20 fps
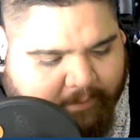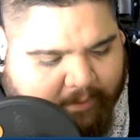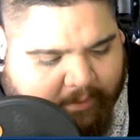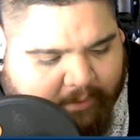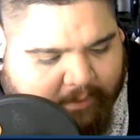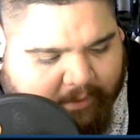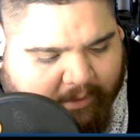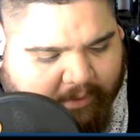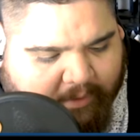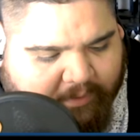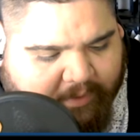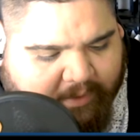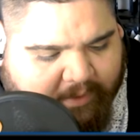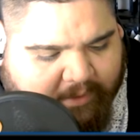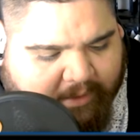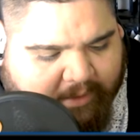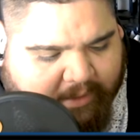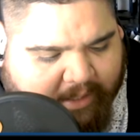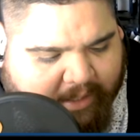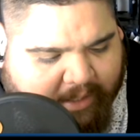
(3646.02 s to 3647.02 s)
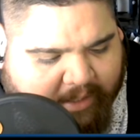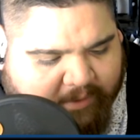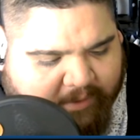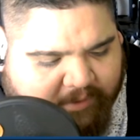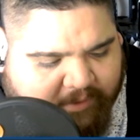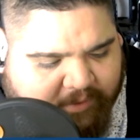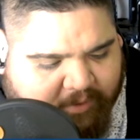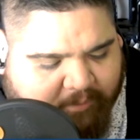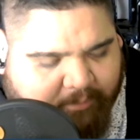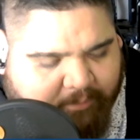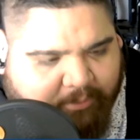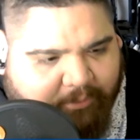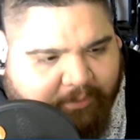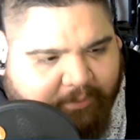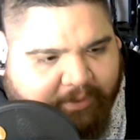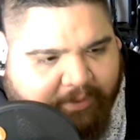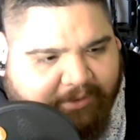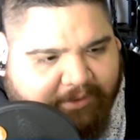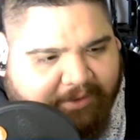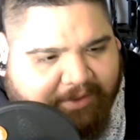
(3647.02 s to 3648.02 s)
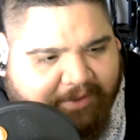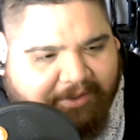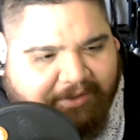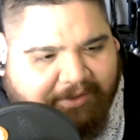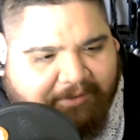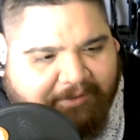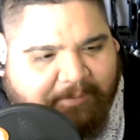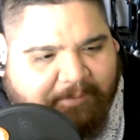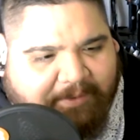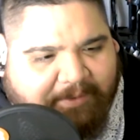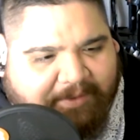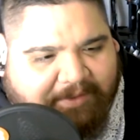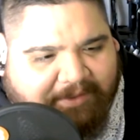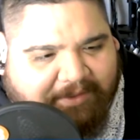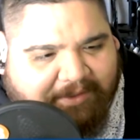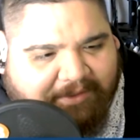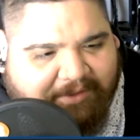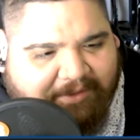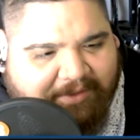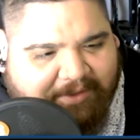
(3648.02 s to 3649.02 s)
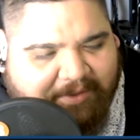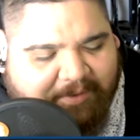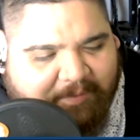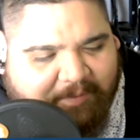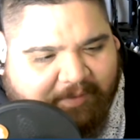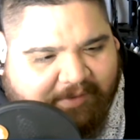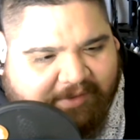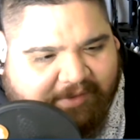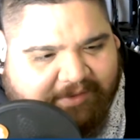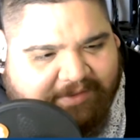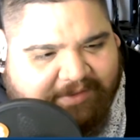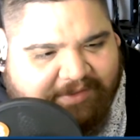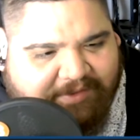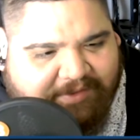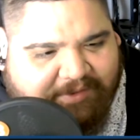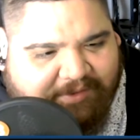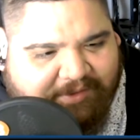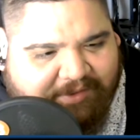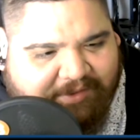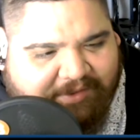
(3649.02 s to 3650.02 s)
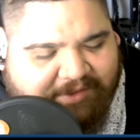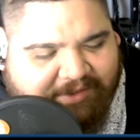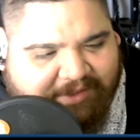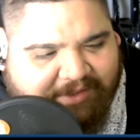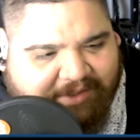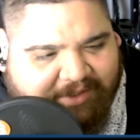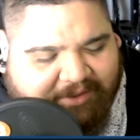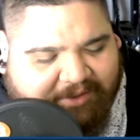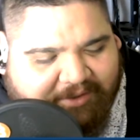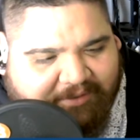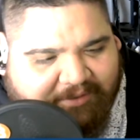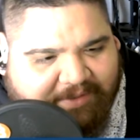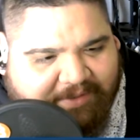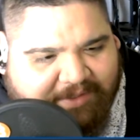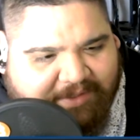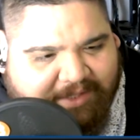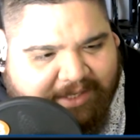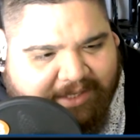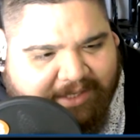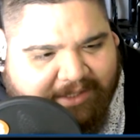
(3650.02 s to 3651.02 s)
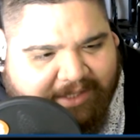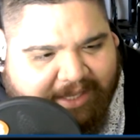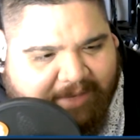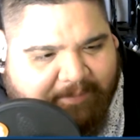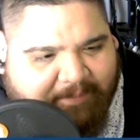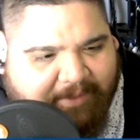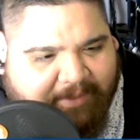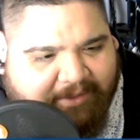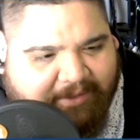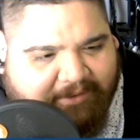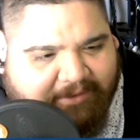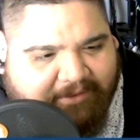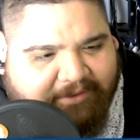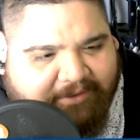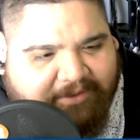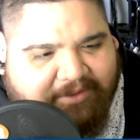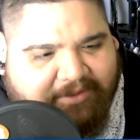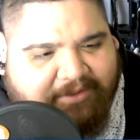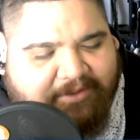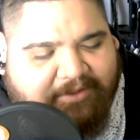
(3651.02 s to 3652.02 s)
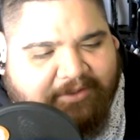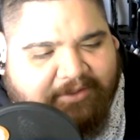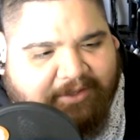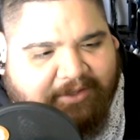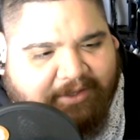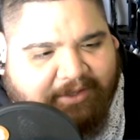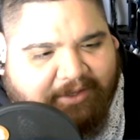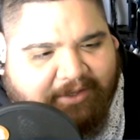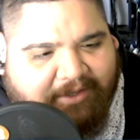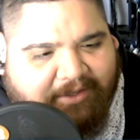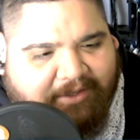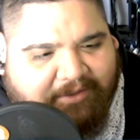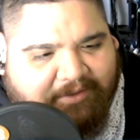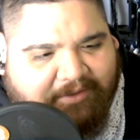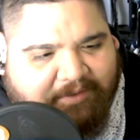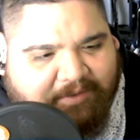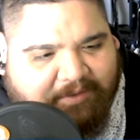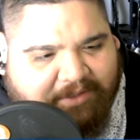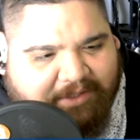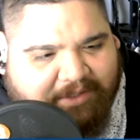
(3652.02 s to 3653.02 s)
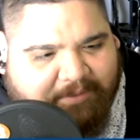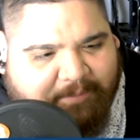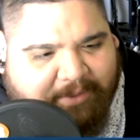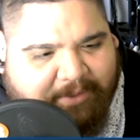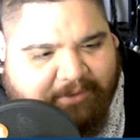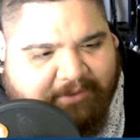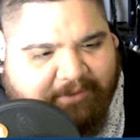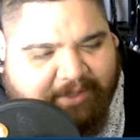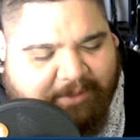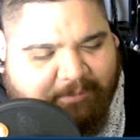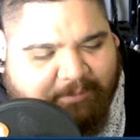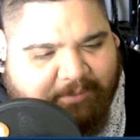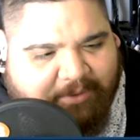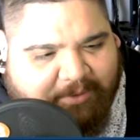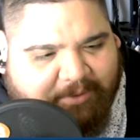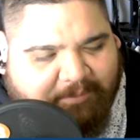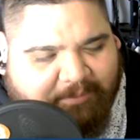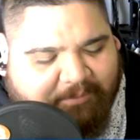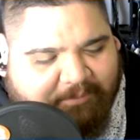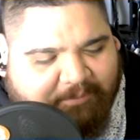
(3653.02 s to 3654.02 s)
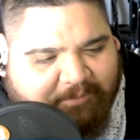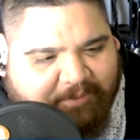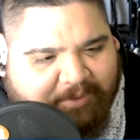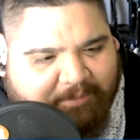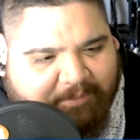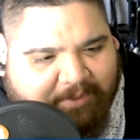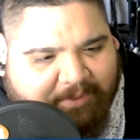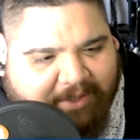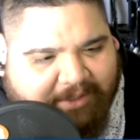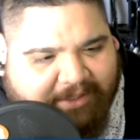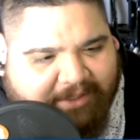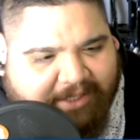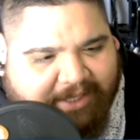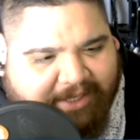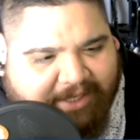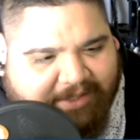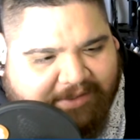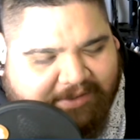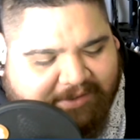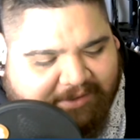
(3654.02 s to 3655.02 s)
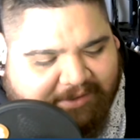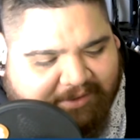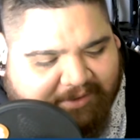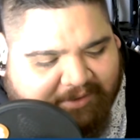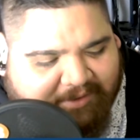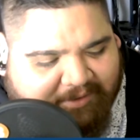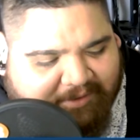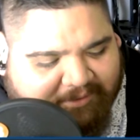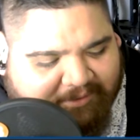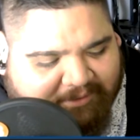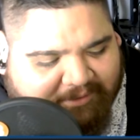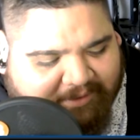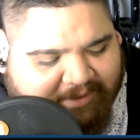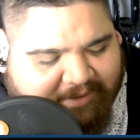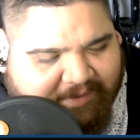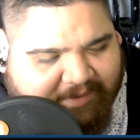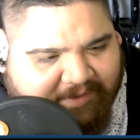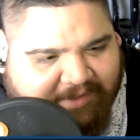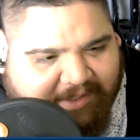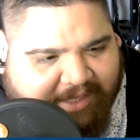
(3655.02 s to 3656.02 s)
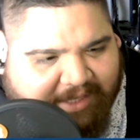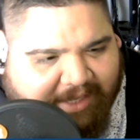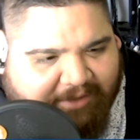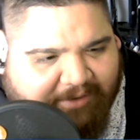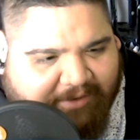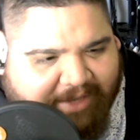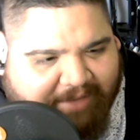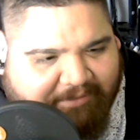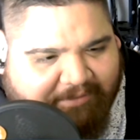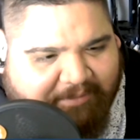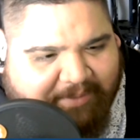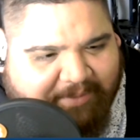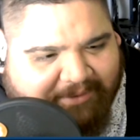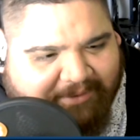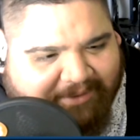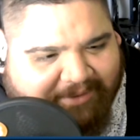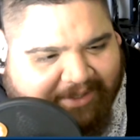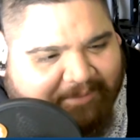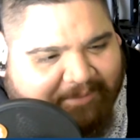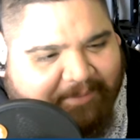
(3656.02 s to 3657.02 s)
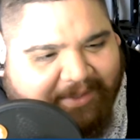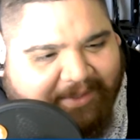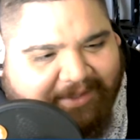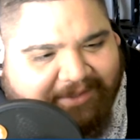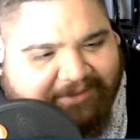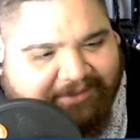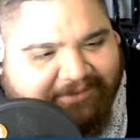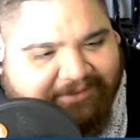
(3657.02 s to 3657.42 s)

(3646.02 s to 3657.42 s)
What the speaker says: then at a certain point, one of the listeners, you know, was like, "Hey, man, you need a better name for your podcast," you know. And I was like, "I don't have a better name, man."